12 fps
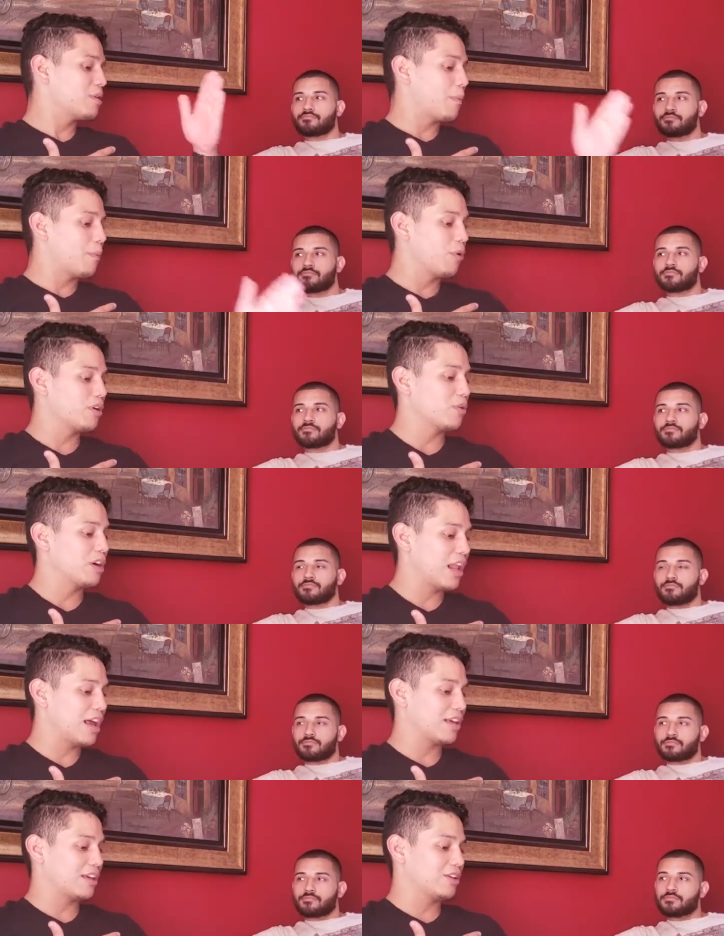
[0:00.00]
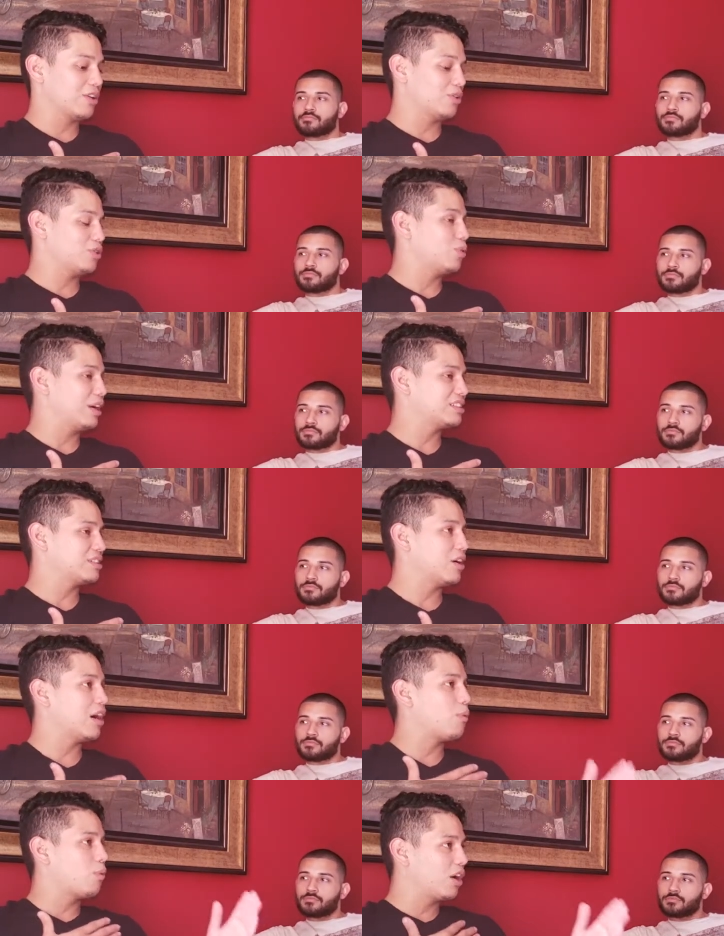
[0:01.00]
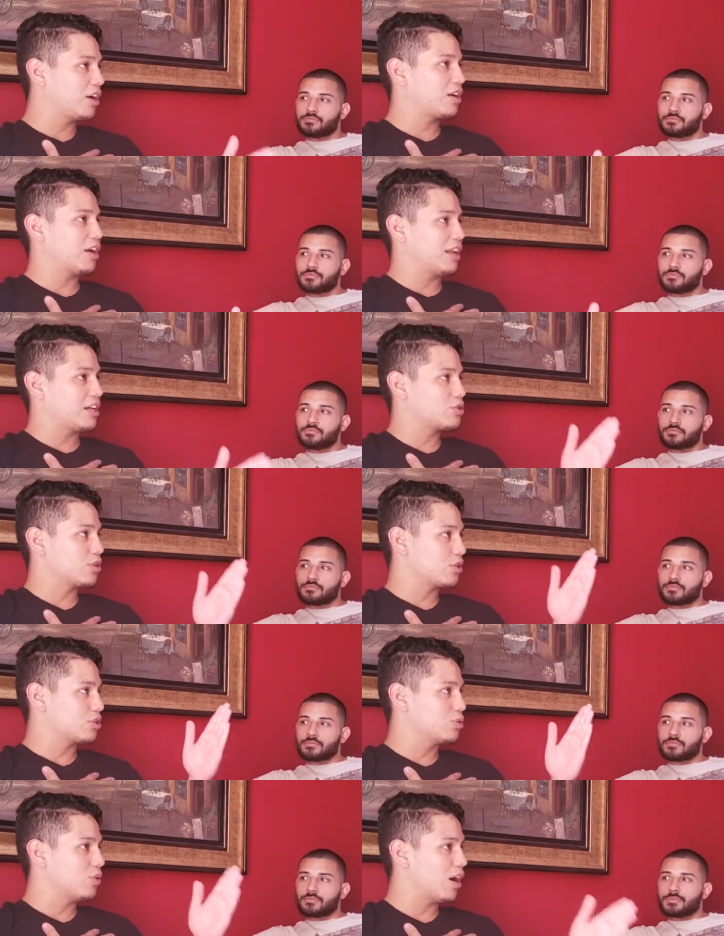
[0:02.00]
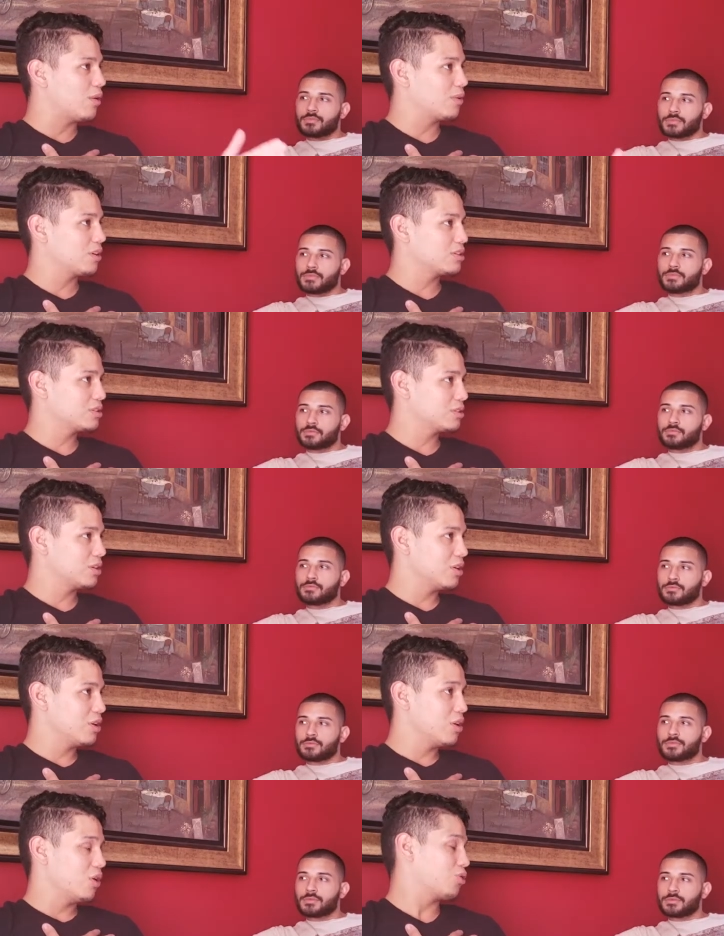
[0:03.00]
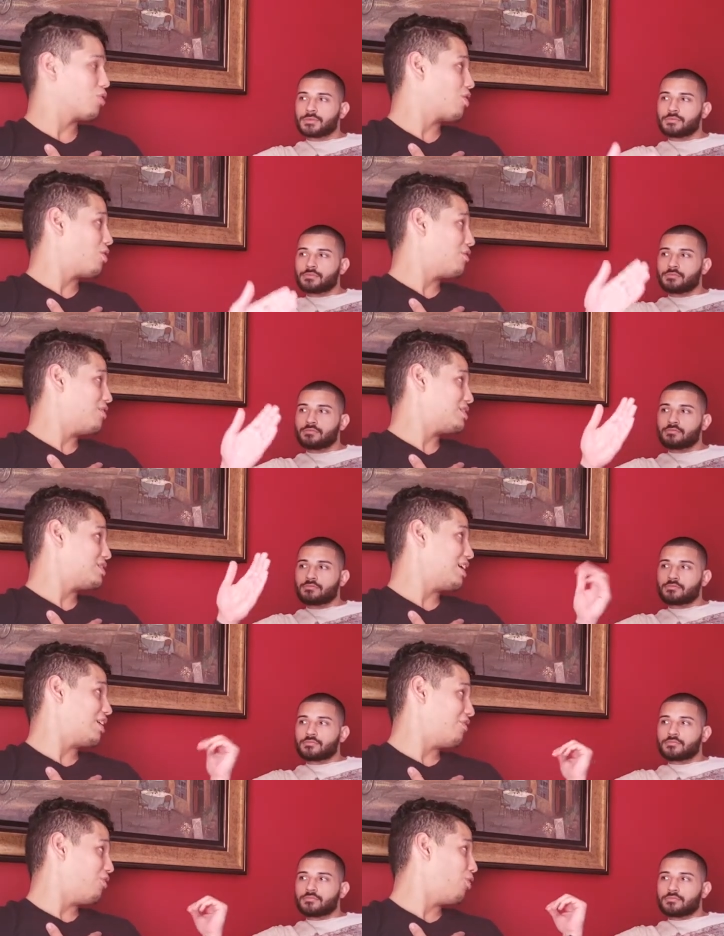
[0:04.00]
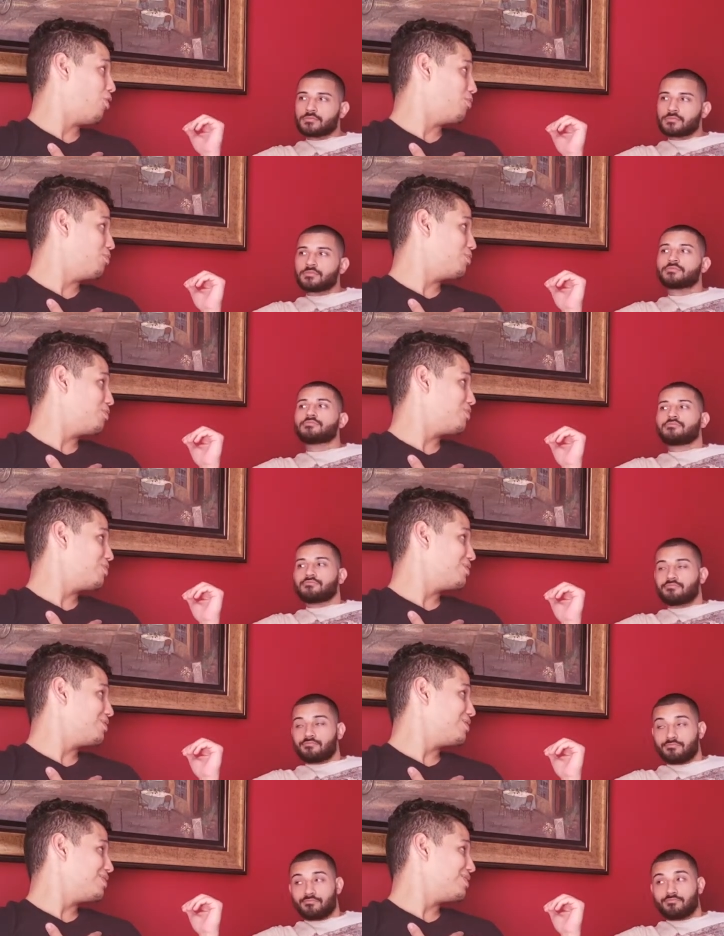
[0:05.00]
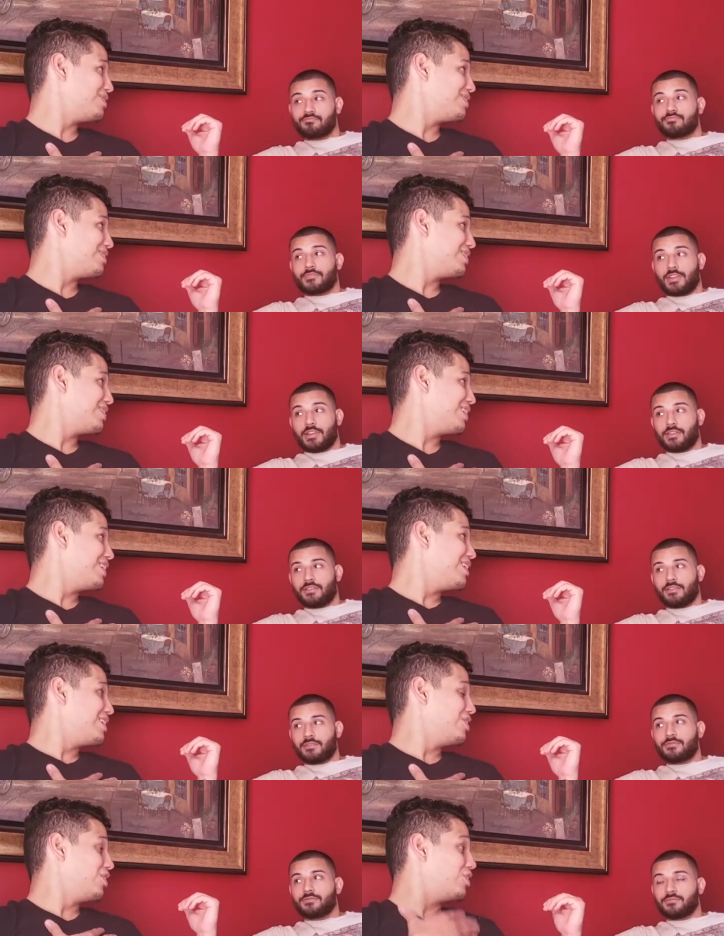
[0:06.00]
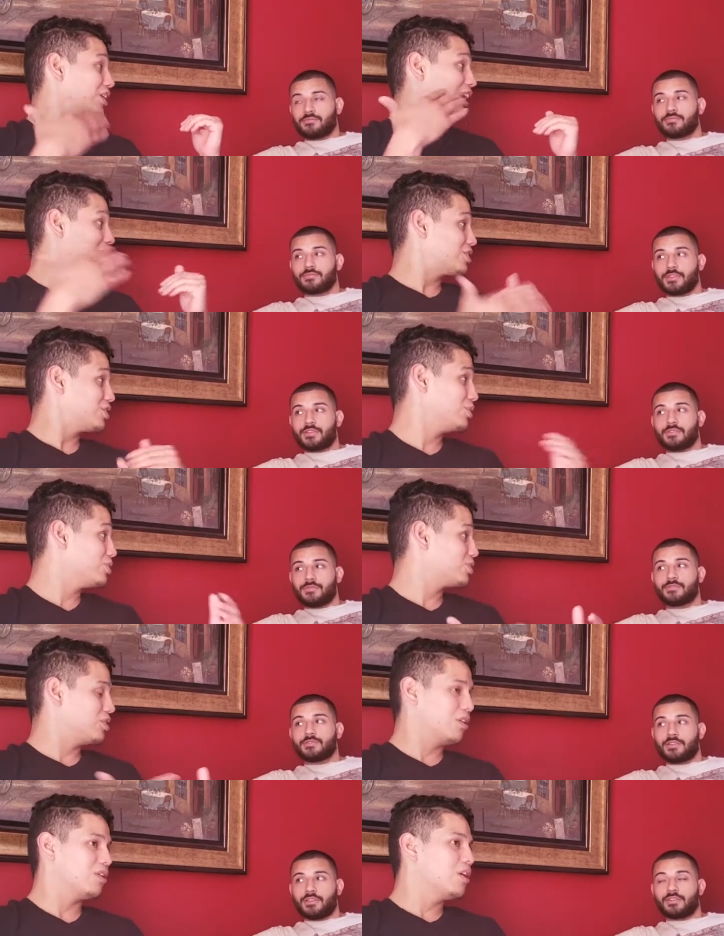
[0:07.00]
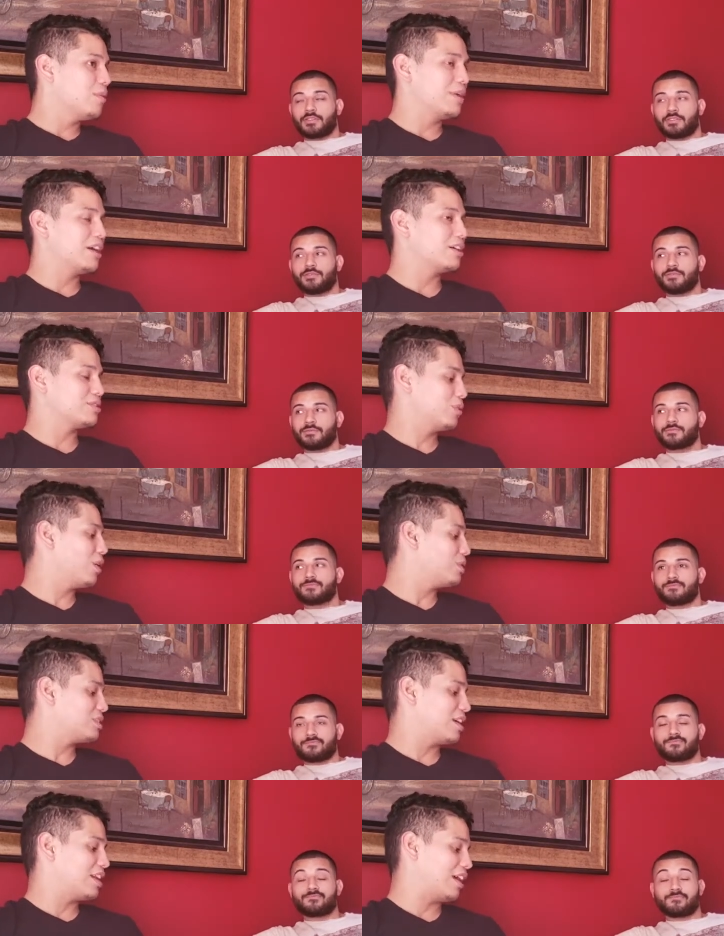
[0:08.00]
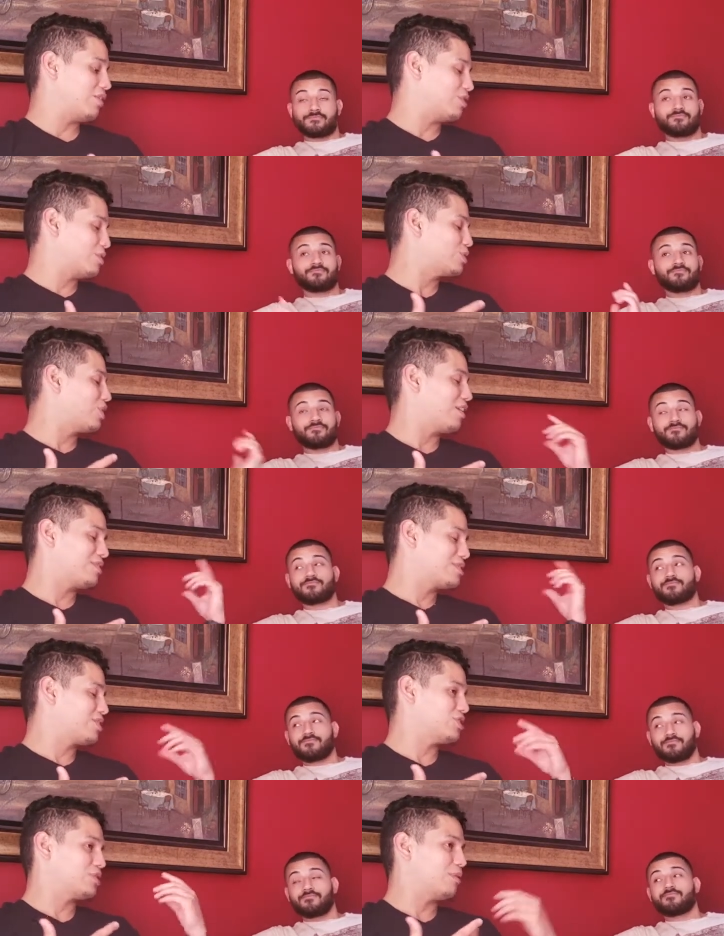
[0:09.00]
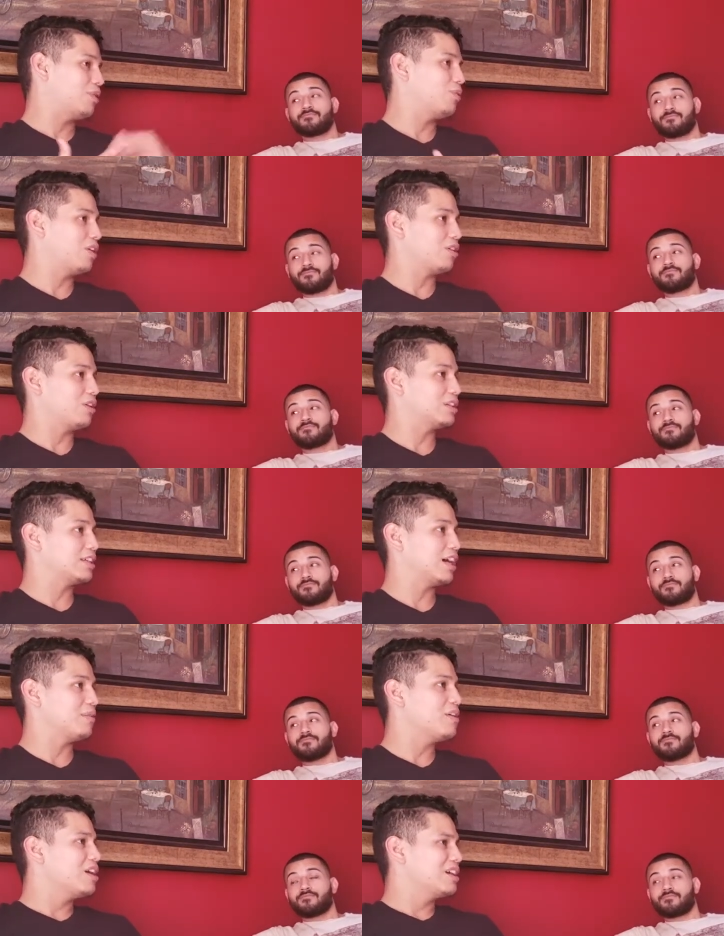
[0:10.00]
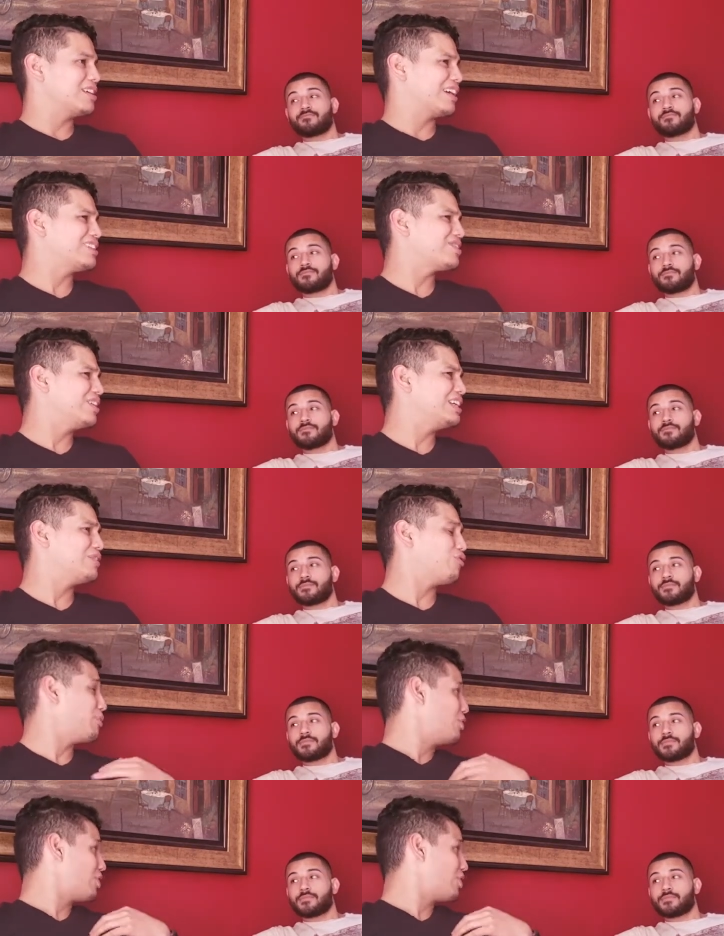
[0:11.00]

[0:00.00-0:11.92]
Speaker 1: to be a point where, like, you know, do I still at work an extra two hours? Or do I go invest that at home?
Speaker 2: Mm, I like that.
Speaker 1: You know, you gotta choose, you know, like because we always say, like, when we talk about discussion about work all the time, mm-hmm. it's like, it's so easy for me